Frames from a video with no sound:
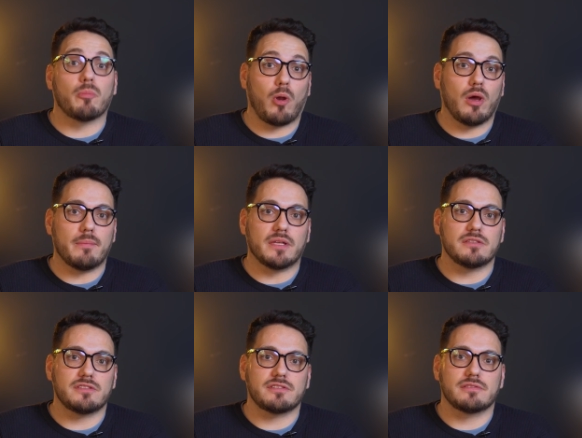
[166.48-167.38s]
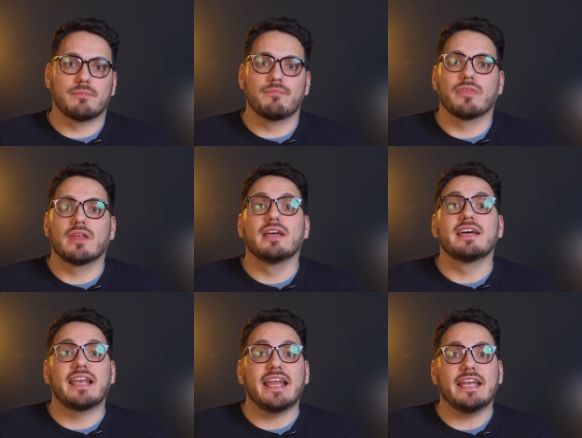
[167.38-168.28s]
deployments,
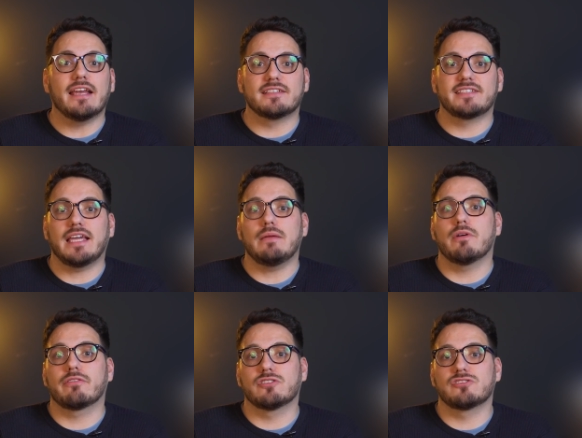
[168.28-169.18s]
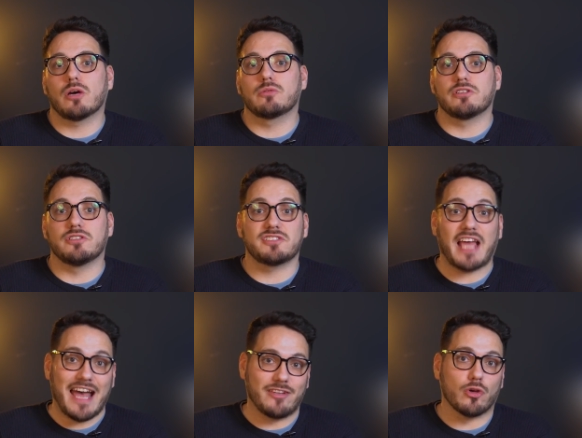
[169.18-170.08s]
leading a team of consultants
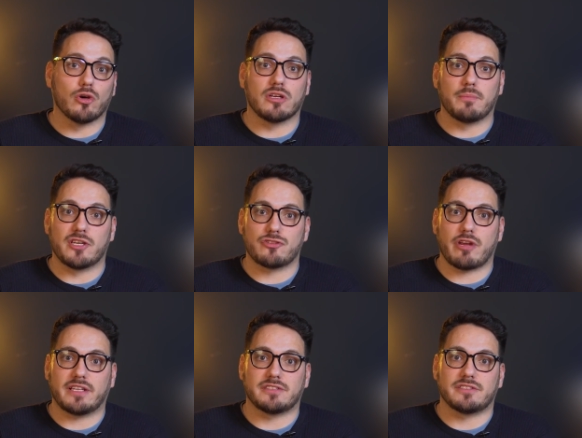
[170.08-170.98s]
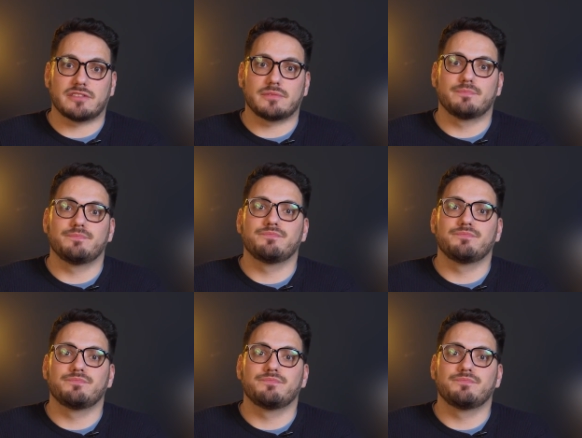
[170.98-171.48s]
and or administrators.